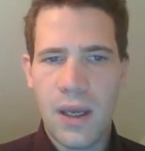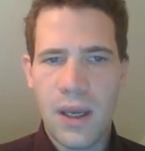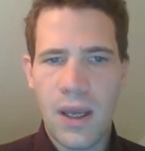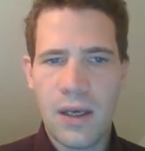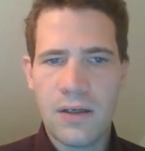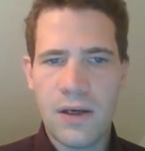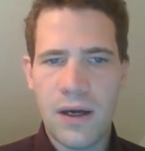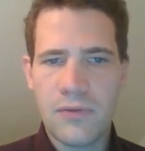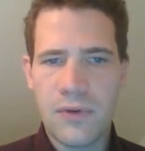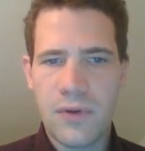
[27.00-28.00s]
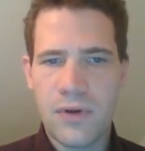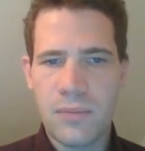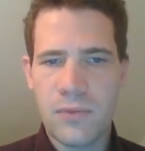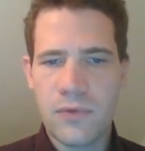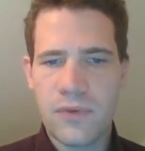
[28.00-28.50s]
And after the
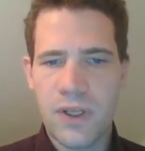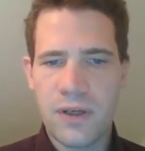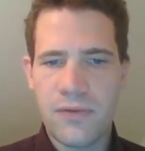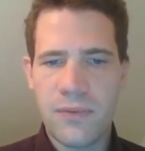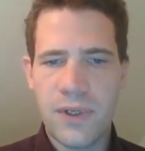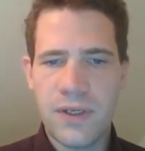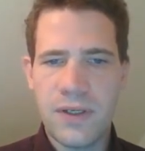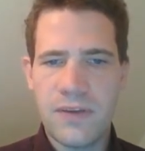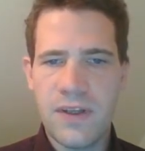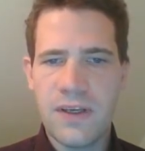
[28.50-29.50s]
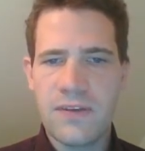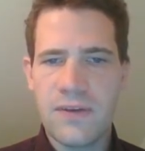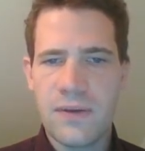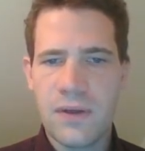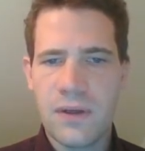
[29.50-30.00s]
moves knight f3, d6,
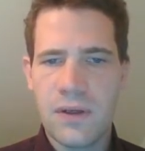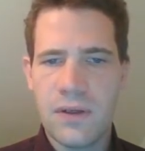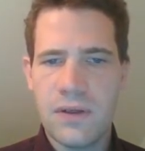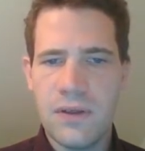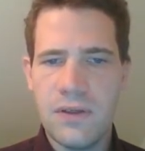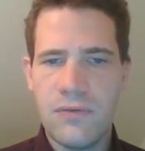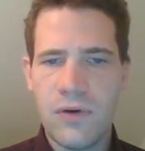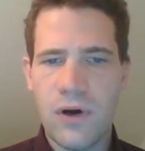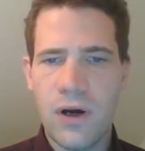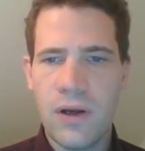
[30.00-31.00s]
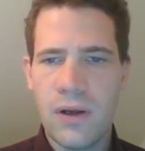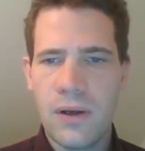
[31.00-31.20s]
d4,